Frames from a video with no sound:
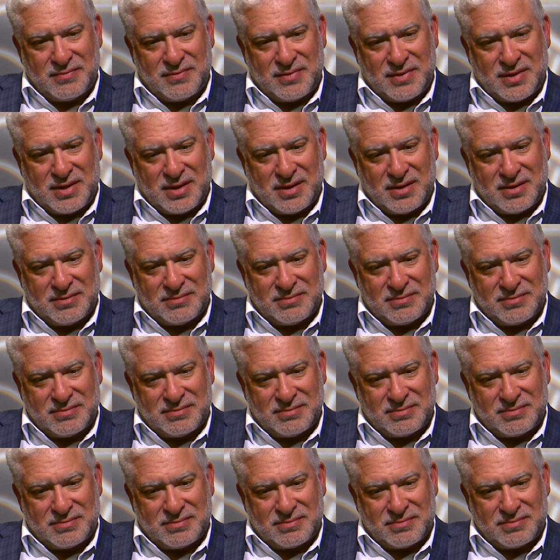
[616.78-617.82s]
the
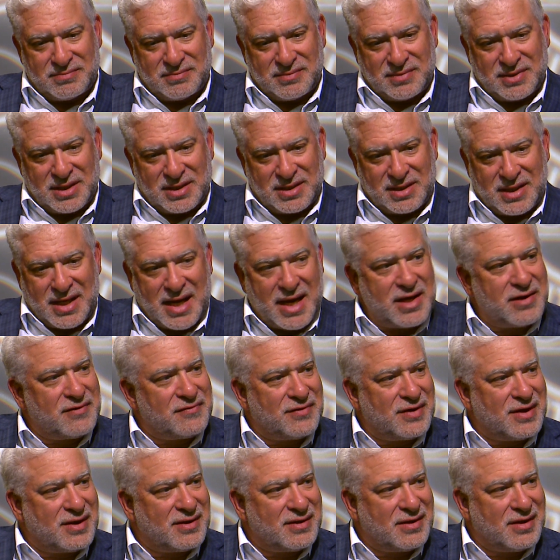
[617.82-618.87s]
gut of
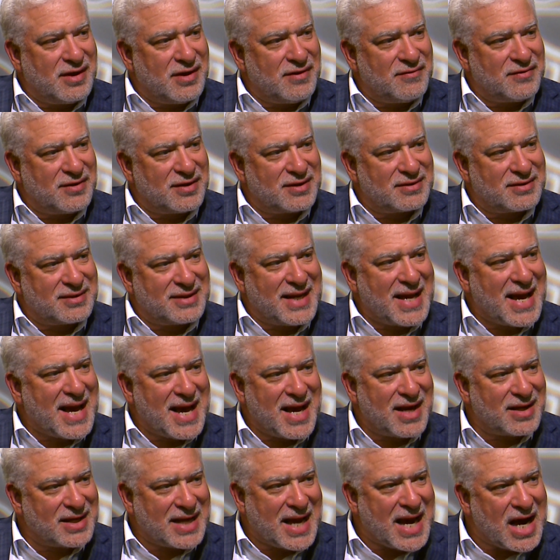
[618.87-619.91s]
a
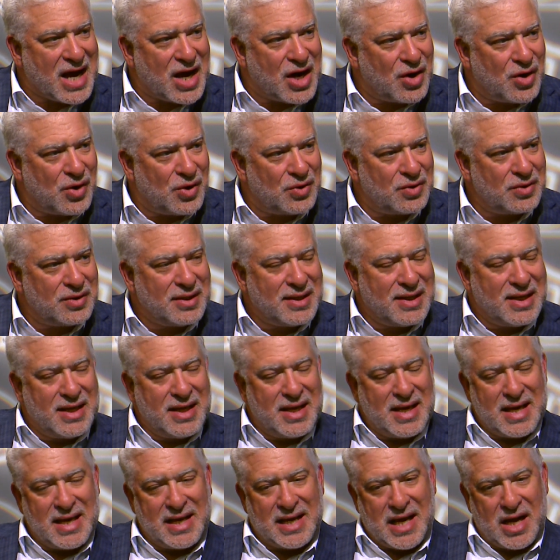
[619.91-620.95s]
cow
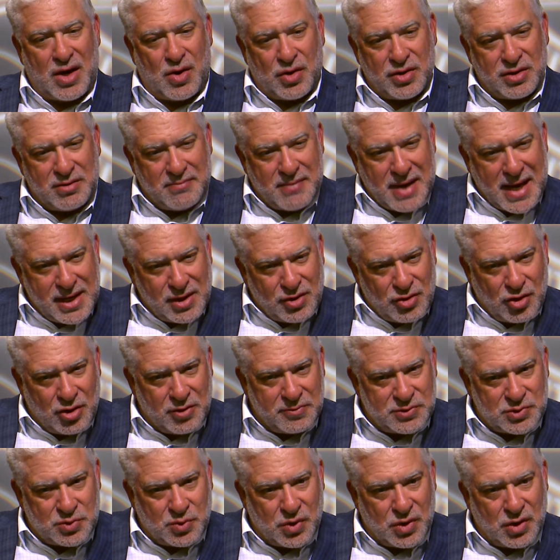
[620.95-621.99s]
and how all the
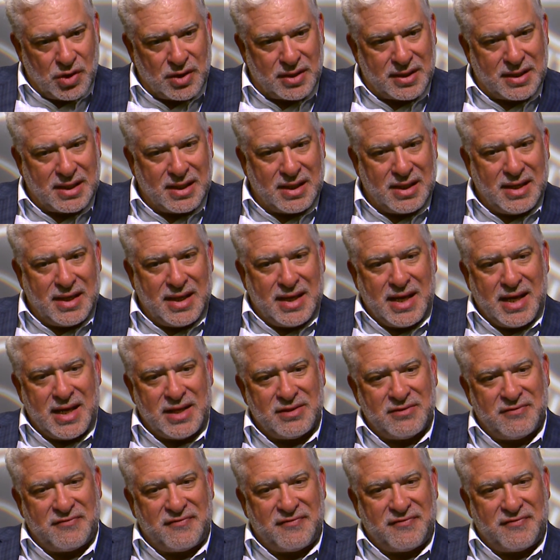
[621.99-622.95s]
microbes work, and the